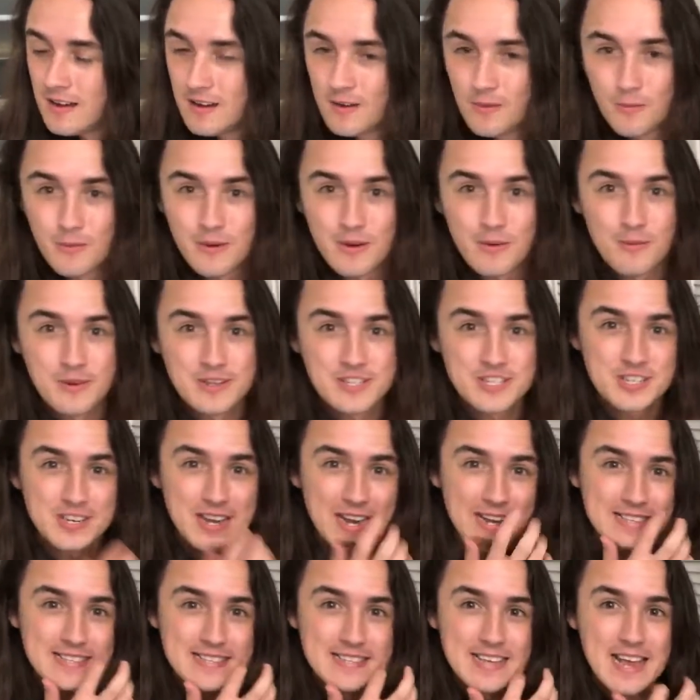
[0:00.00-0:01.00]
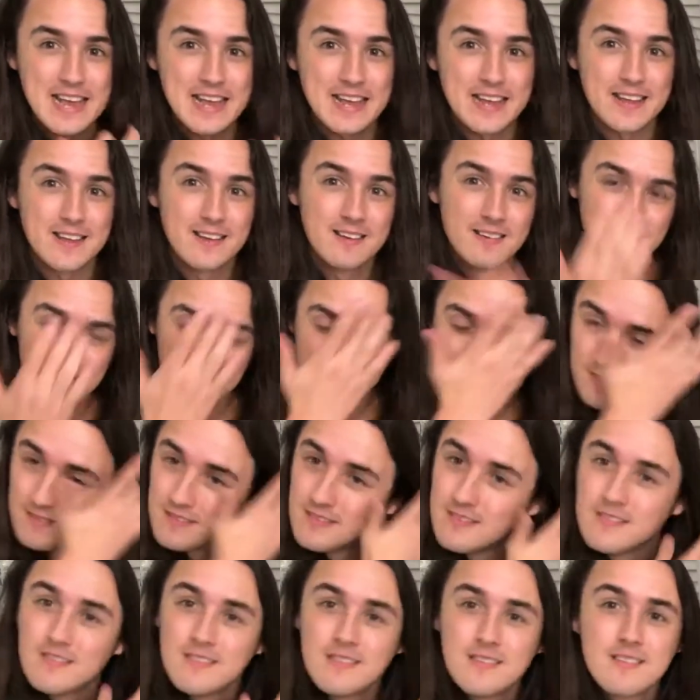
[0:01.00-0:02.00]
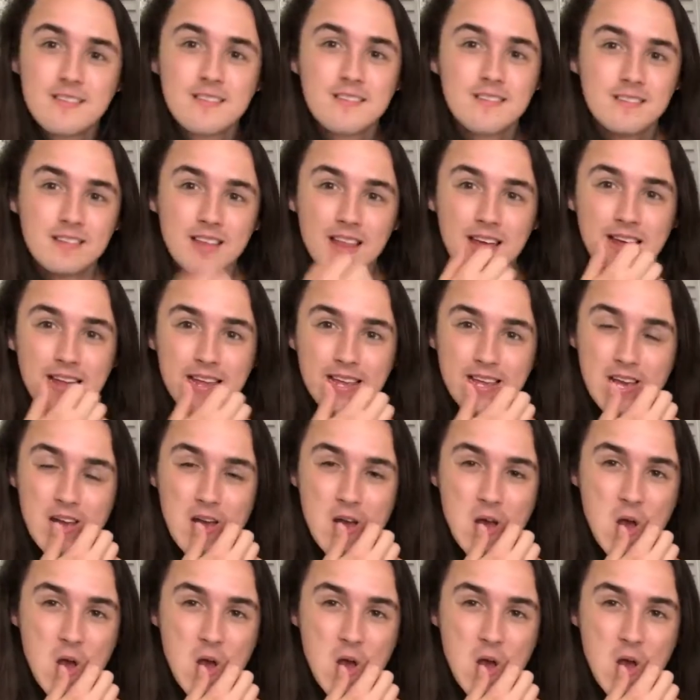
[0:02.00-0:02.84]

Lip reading: What should I say? Like,